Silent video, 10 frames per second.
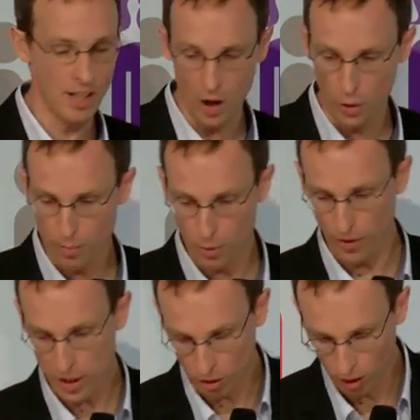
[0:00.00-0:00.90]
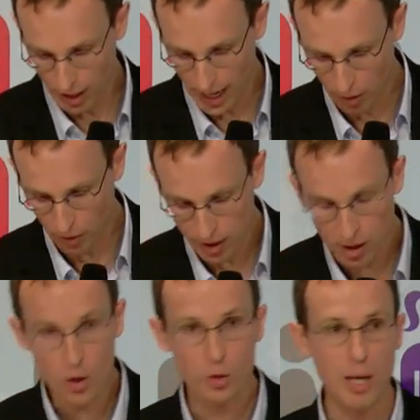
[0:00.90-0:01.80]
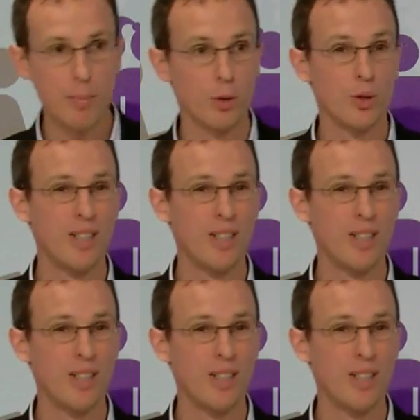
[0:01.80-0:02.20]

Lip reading: our professional life. It allows people to